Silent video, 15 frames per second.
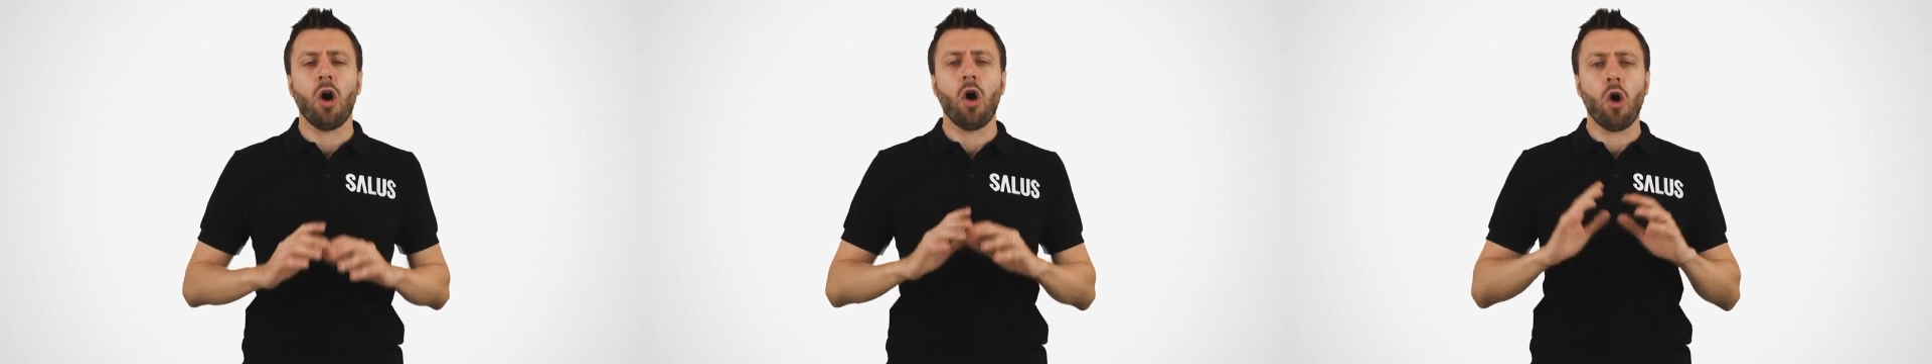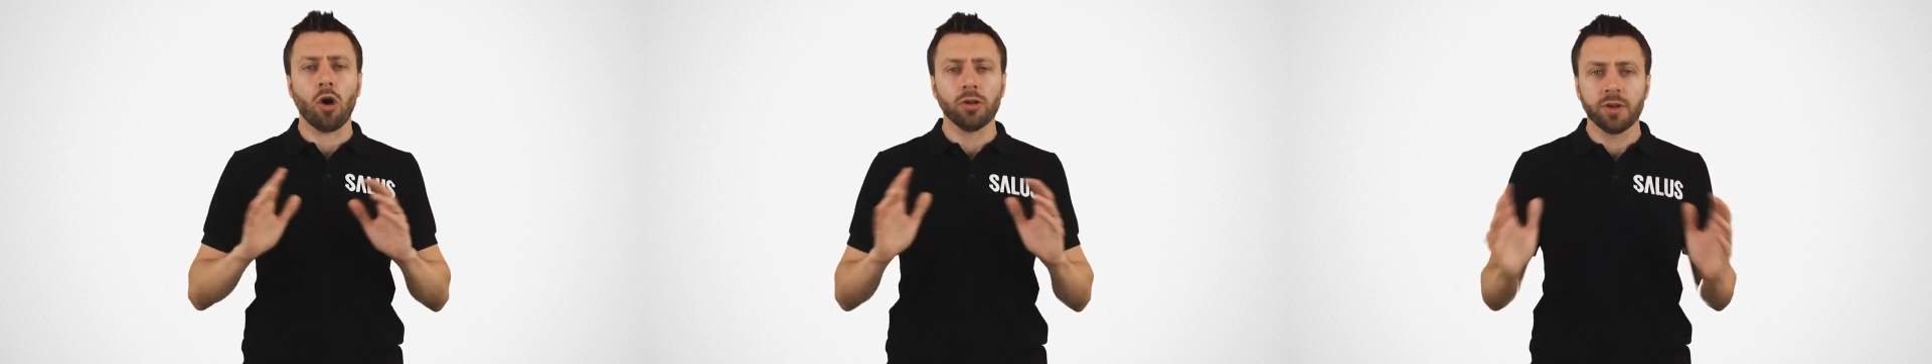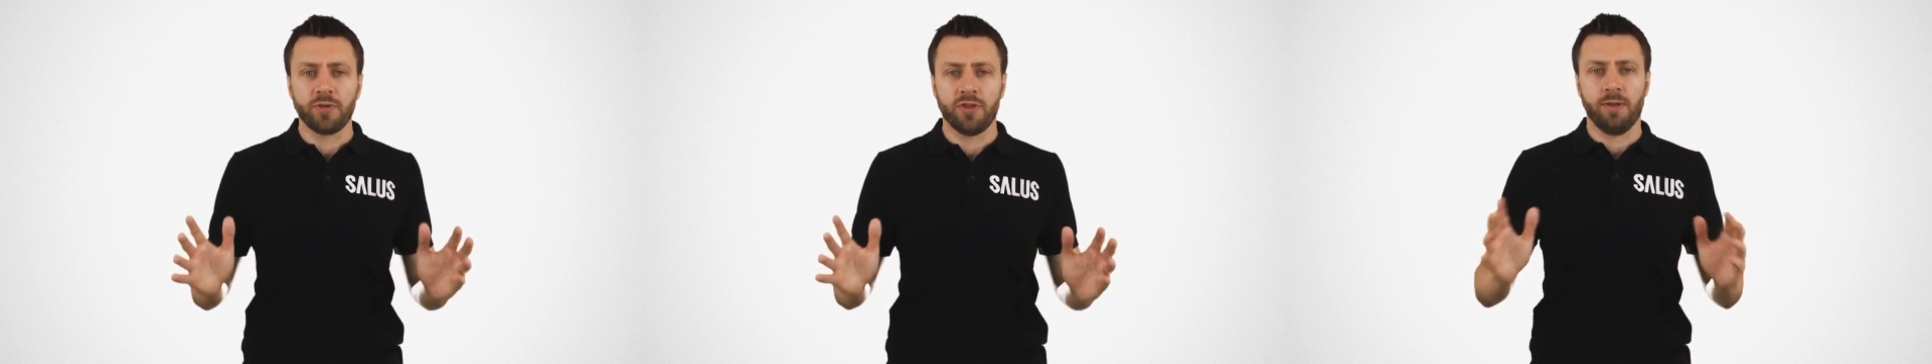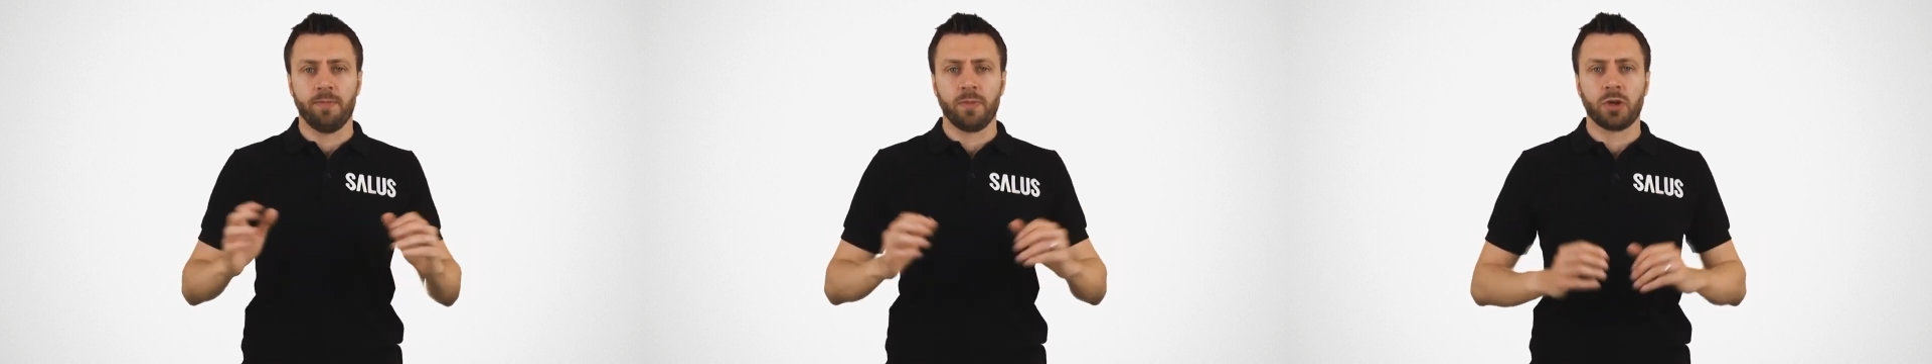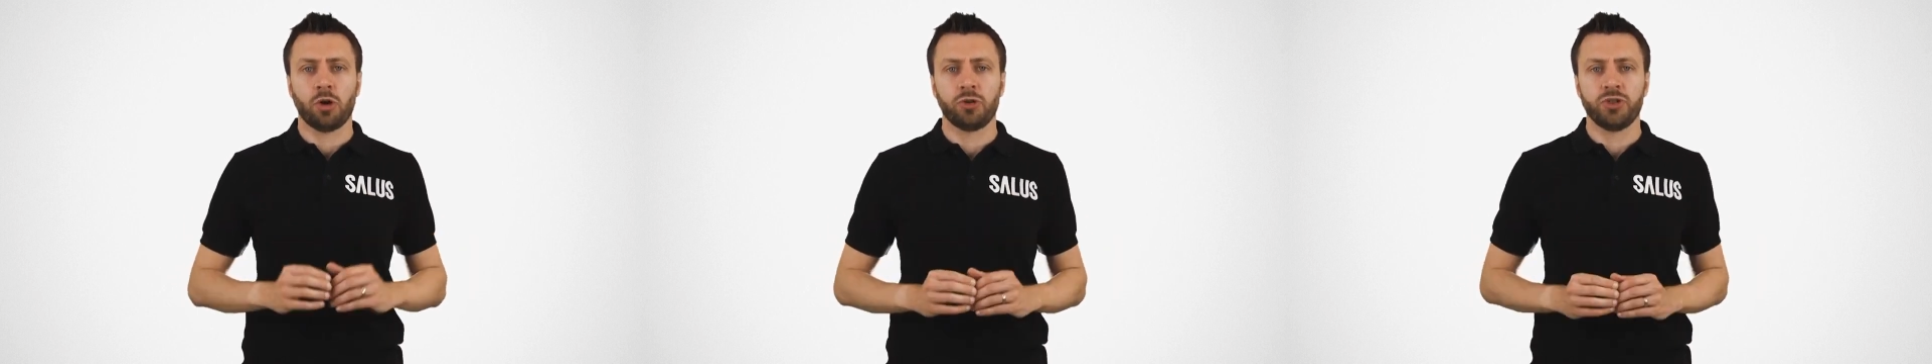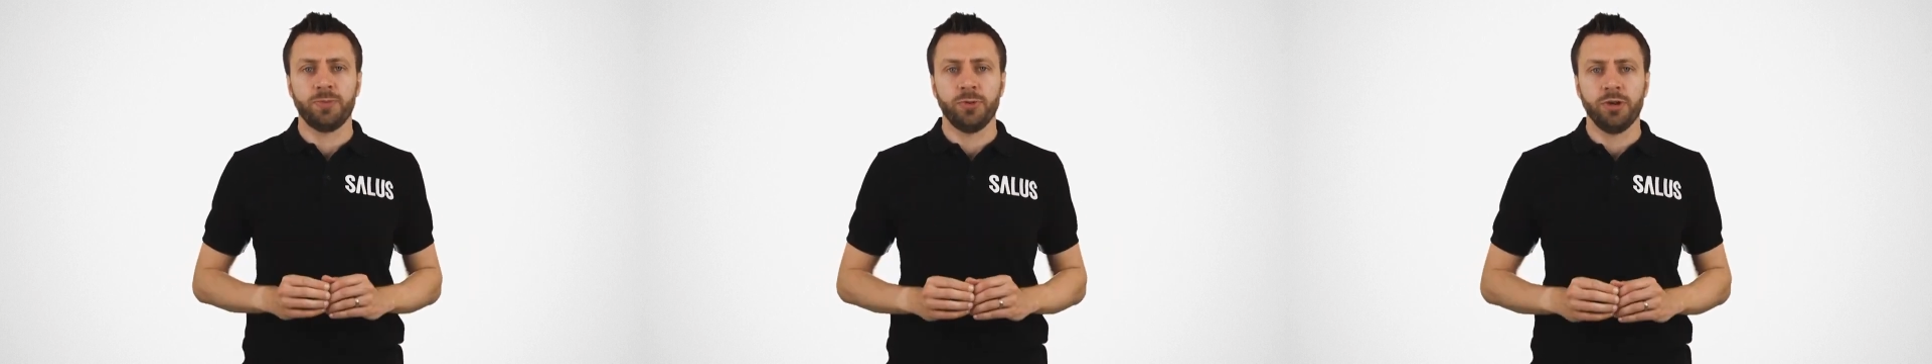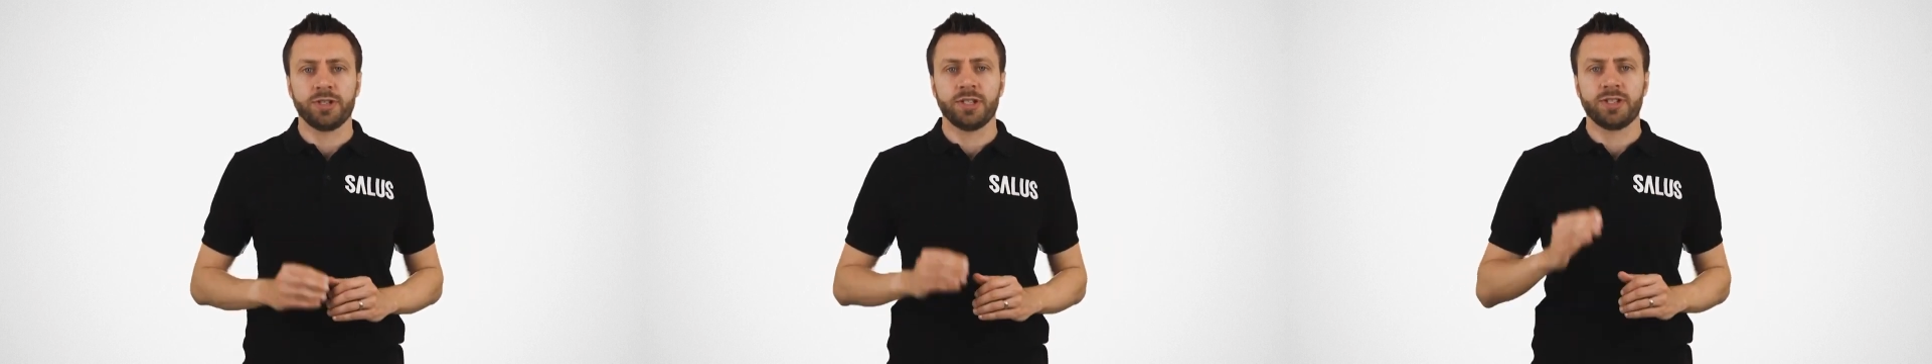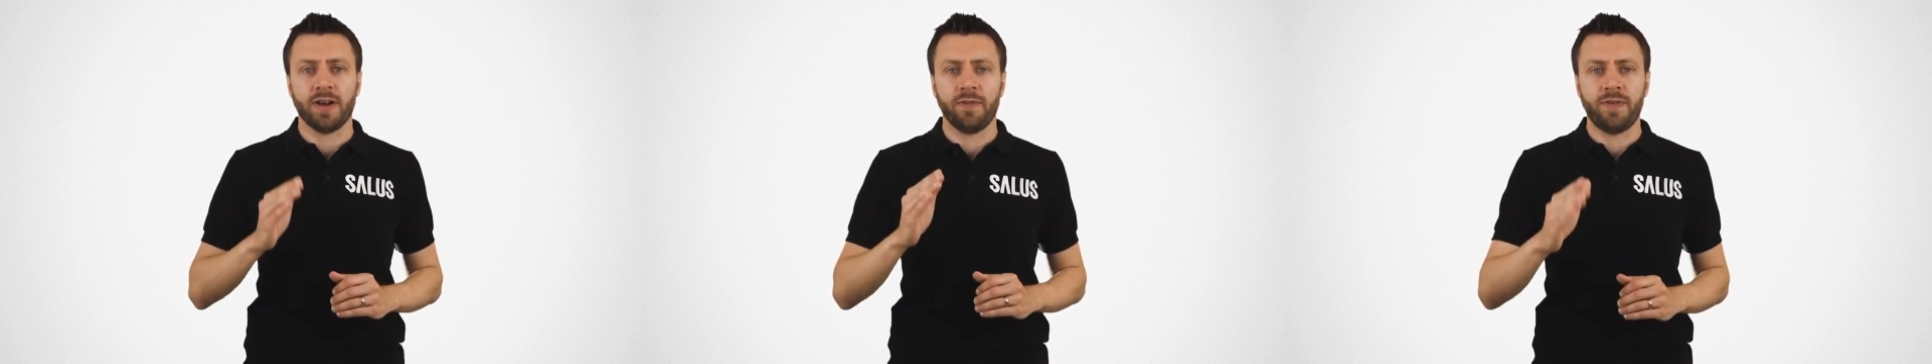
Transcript: All of them contribute to